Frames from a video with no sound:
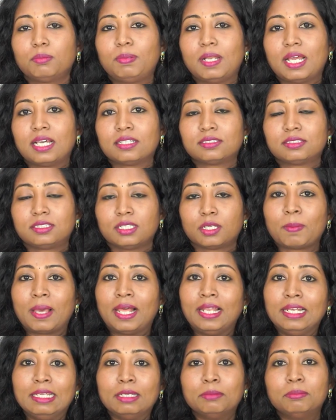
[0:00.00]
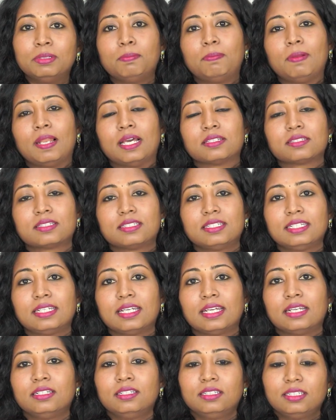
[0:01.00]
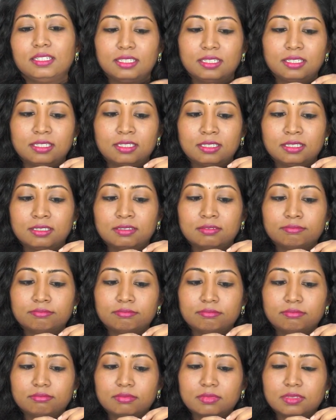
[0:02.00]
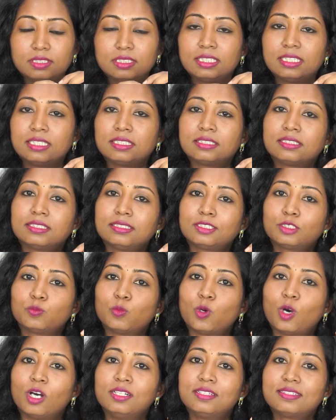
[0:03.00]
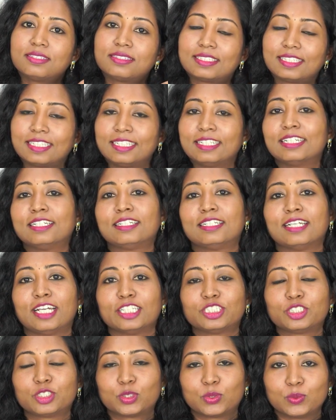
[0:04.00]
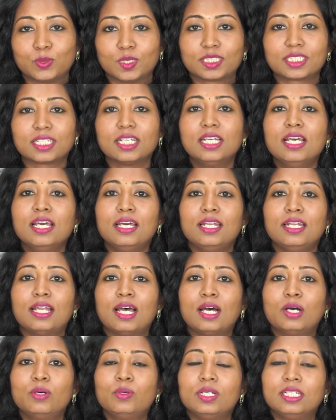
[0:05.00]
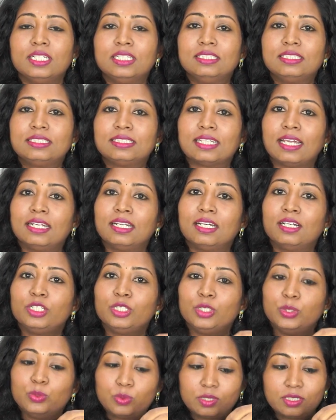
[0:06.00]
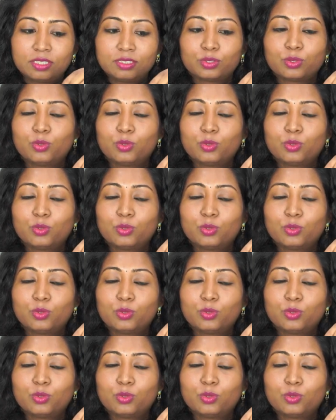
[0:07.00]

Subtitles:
plastic, malleable plastic, and there is a small string attached to it. Now inside our uterus